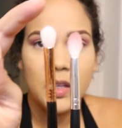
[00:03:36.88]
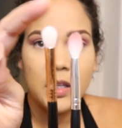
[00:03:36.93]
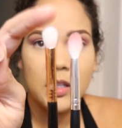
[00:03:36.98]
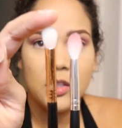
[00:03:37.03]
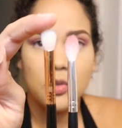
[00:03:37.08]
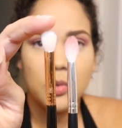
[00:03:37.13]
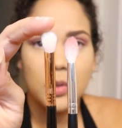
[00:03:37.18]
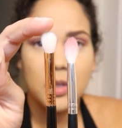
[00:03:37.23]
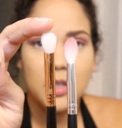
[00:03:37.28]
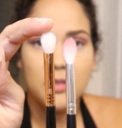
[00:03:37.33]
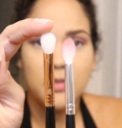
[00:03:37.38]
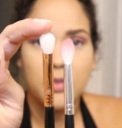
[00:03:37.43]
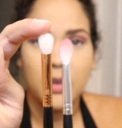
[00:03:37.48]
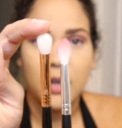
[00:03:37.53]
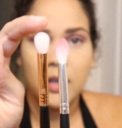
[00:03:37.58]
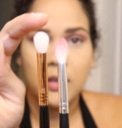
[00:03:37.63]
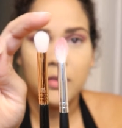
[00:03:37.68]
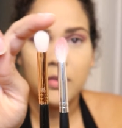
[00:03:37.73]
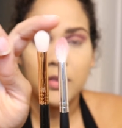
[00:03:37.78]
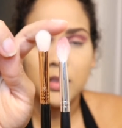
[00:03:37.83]

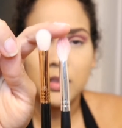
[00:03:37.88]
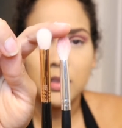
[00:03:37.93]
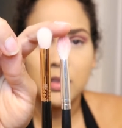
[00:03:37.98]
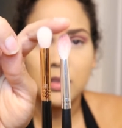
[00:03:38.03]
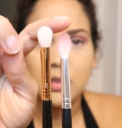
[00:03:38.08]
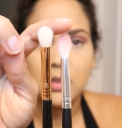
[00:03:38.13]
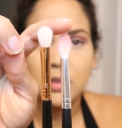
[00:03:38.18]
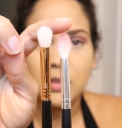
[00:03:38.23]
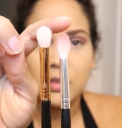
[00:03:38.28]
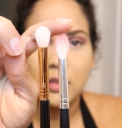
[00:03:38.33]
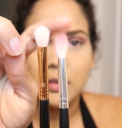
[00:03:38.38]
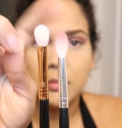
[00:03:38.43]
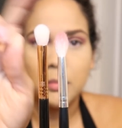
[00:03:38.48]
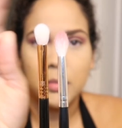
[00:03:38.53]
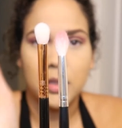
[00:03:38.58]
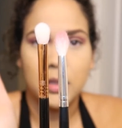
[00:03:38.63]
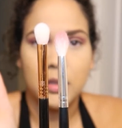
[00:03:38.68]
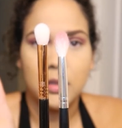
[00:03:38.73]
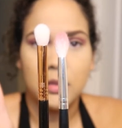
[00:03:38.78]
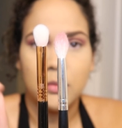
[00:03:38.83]
E25 and this is the
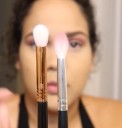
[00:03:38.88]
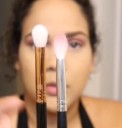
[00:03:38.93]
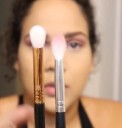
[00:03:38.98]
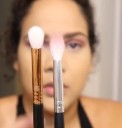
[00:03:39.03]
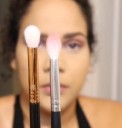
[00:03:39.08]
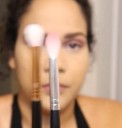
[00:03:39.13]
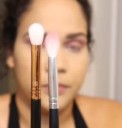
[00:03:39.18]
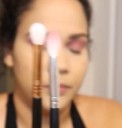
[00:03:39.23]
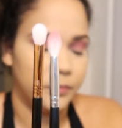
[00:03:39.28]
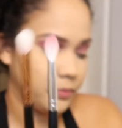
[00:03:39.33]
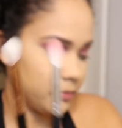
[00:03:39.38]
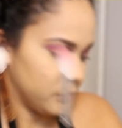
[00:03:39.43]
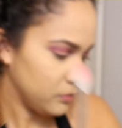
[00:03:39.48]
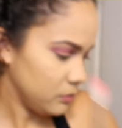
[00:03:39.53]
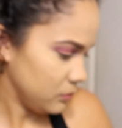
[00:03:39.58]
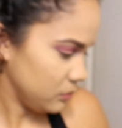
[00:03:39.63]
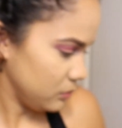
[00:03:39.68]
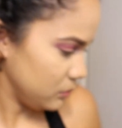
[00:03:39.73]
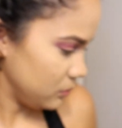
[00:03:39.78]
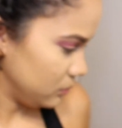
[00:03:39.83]
blending one
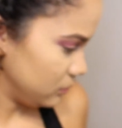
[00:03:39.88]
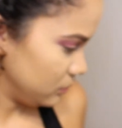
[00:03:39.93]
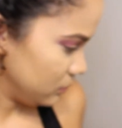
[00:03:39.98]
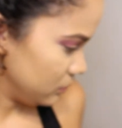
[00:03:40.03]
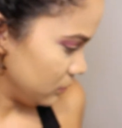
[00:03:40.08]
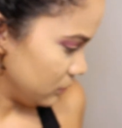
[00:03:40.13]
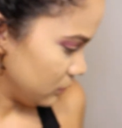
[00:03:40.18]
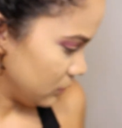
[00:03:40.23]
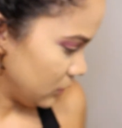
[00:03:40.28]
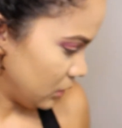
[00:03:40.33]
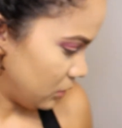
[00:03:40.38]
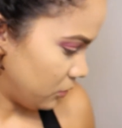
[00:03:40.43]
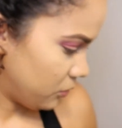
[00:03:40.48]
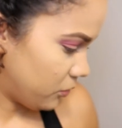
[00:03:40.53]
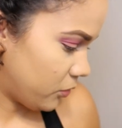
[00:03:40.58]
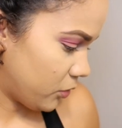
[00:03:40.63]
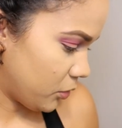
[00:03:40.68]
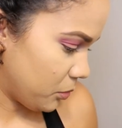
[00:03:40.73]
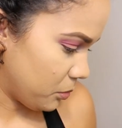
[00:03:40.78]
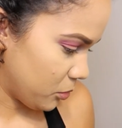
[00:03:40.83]

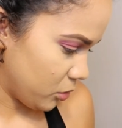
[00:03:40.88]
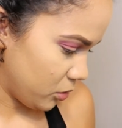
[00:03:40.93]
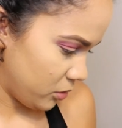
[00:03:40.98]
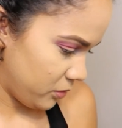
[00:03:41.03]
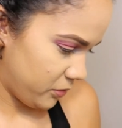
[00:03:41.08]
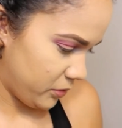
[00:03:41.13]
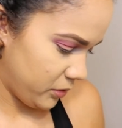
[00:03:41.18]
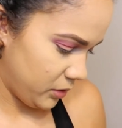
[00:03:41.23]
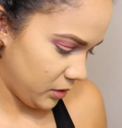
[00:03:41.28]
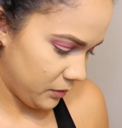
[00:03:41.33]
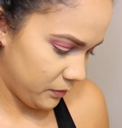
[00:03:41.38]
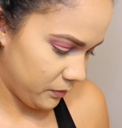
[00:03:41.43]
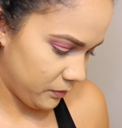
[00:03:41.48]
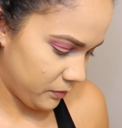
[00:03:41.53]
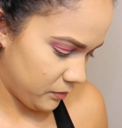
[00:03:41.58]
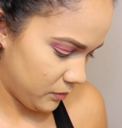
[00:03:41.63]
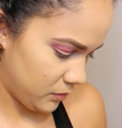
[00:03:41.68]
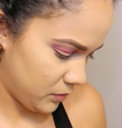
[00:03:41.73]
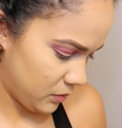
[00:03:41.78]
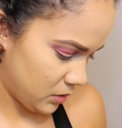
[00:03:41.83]
from Morphe.
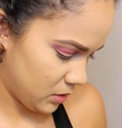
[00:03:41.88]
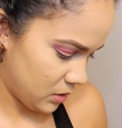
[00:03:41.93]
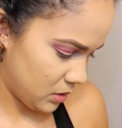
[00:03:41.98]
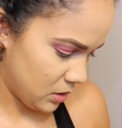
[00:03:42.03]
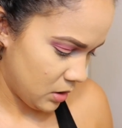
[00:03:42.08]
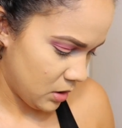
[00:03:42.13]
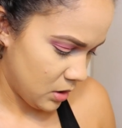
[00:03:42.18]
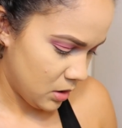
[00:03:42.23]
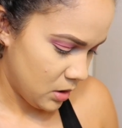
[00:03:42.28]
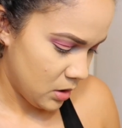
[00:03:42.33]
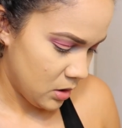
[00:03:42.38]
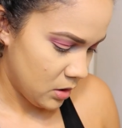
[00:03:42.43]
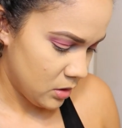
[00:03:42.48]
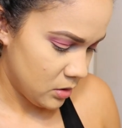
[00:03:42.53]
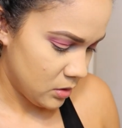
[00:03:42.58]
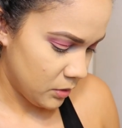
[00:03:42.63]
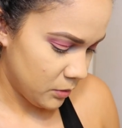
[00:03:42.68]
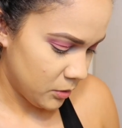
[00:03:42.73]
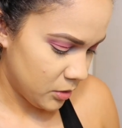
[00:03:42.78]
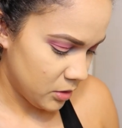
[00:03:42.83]

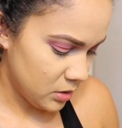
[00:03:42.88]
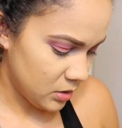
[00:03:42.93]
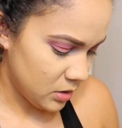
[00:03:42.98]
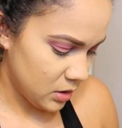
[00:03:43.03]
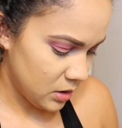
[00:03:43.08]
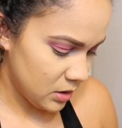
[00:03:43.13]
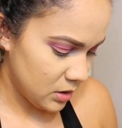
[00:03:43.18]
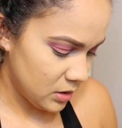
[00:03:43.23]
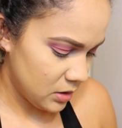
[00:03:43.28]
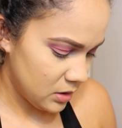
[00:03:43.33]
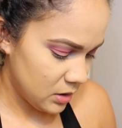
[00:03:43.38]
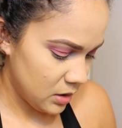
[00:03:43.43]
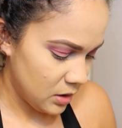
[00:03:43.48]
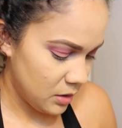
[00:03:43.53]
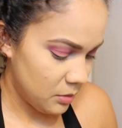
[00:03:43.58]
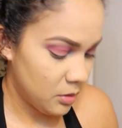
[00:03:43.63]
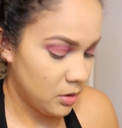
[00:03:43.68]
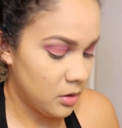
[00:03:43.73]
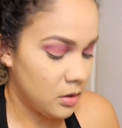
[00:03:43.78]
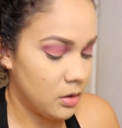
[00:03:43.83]
So I'm gonna take the
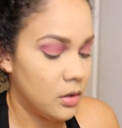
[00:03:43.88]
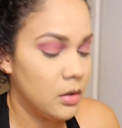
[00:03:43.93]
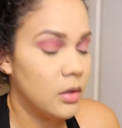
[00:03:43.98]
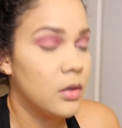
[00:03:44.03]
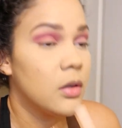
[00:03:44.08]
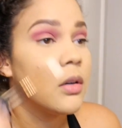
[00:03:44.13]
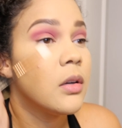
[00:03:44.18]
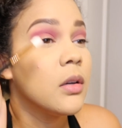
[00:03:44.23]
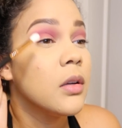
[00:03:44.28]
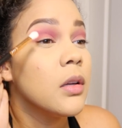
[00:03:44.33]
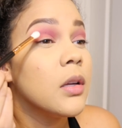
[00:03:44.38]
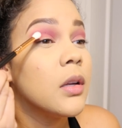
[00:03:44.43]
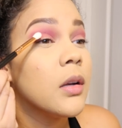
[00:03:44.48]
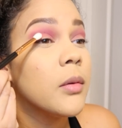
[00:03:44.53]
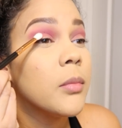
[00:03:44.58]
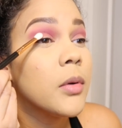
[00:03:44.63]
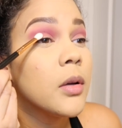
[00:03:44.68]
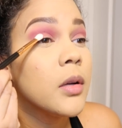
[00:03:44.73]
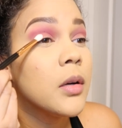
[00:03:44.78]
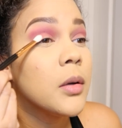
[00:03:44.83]
same color and
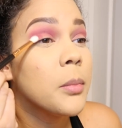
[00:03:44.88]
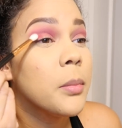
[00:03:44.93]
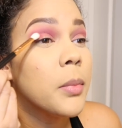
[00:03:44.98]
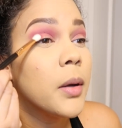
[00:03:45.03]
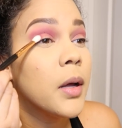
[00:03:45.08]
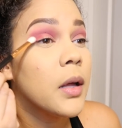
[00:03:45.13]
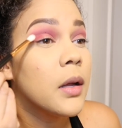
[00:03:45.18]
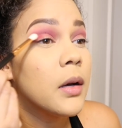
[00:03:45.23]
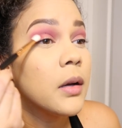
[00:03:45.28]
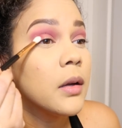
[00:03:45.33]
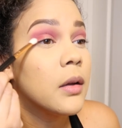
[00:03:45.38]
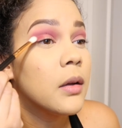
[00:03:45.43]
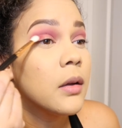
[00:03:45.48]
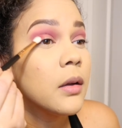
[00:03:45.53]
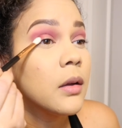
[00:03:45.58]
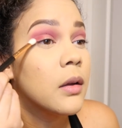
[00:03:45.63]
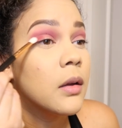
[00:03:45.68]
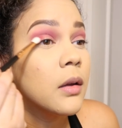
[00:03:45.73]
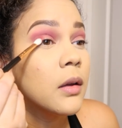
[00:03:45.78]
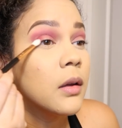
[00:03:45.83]
I'm gonna pat it
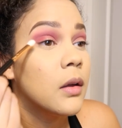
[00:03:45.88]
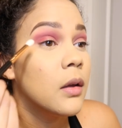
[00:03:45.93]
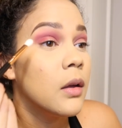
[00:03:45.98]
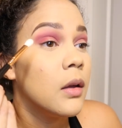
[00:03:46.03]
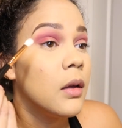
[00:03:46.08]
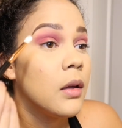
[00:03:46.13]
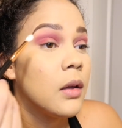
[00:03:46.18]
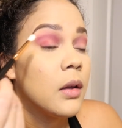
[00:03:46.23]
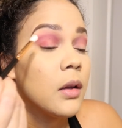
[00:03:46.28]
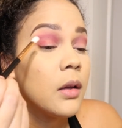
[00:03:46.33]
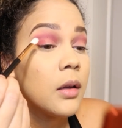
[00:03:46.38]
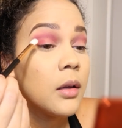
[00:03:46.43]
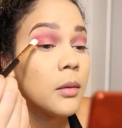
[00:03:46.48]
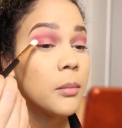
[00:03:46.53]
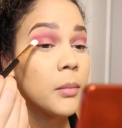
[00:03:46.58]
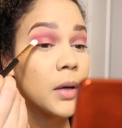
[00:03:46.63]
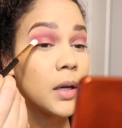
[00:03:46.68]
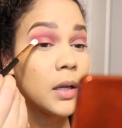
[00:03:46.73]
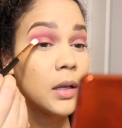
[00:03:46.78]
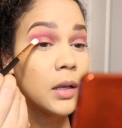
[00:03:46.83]

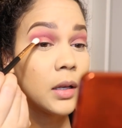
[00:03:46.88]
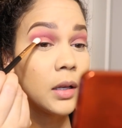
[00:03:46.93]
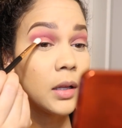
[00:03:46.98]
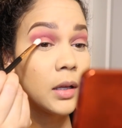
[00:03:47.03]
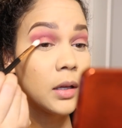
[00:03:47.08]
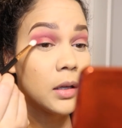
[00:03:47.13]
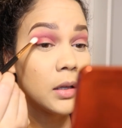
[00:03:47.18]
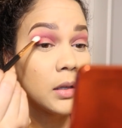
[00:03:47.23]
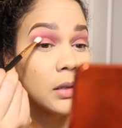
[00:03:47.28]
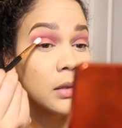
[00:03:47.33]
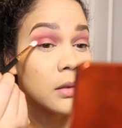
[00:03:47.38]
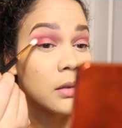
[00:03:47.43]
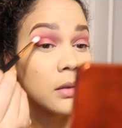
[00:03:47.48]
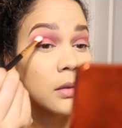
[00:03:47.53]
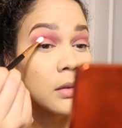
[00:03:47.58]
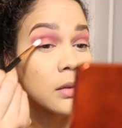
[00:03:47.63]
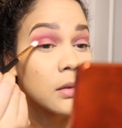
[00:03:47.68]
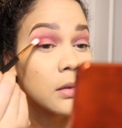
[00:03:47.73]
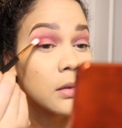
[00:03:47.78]
in my lid,